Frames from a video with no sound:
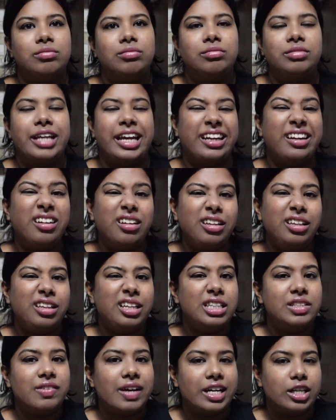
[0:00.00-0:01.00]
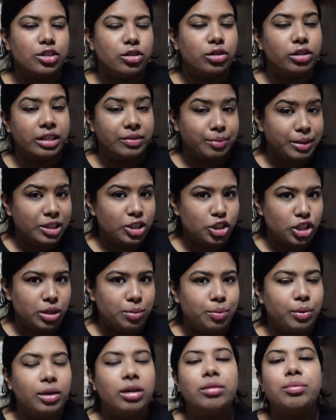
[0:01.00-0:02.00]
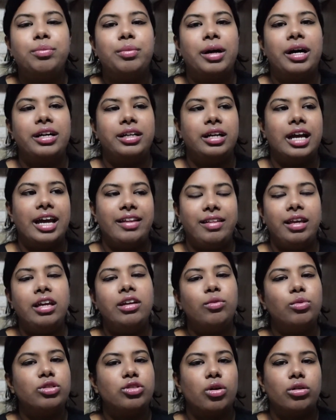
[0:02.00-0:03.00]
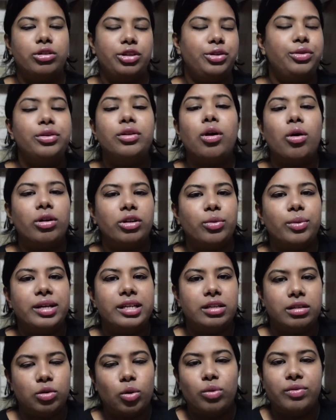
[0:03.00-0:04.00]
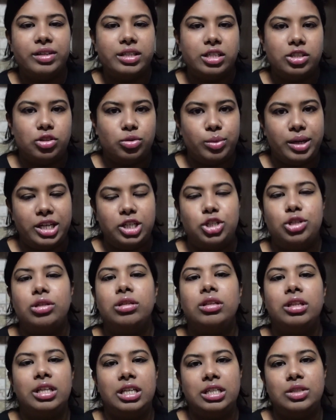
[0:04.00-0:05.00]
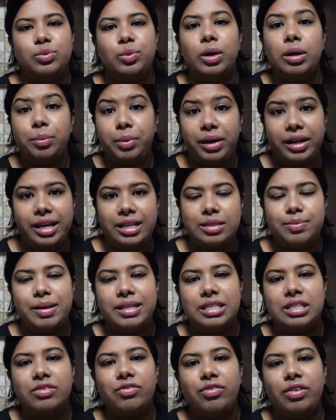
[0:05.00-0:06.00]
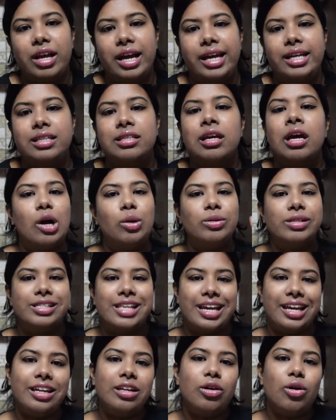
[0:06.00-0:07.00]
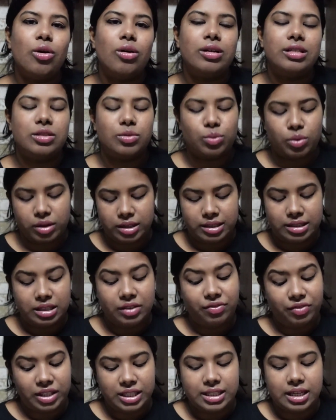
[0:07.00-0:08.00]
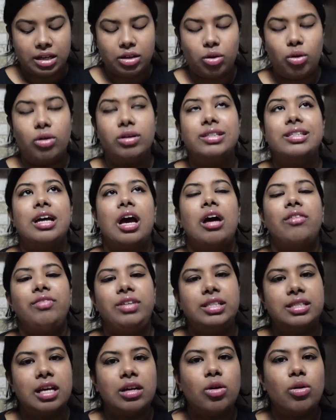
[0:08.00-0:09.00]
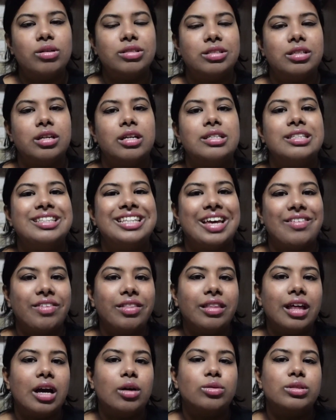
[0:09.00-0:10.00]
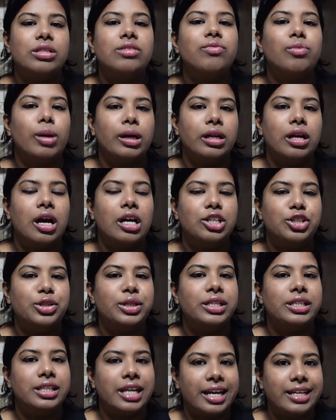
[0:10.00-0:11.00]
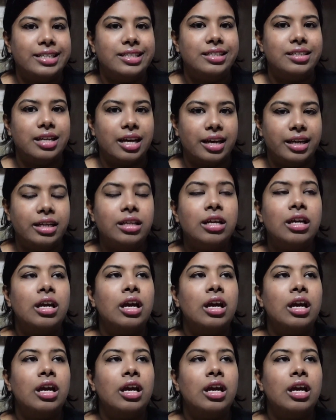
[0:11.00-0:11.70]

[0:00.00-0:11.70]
technically these flights could have been cheaper, but I think it was due to the ongoing COVID situation, these were pretty expensive flights. Now the second cost was the visa cost. Our visa costed us 7,199.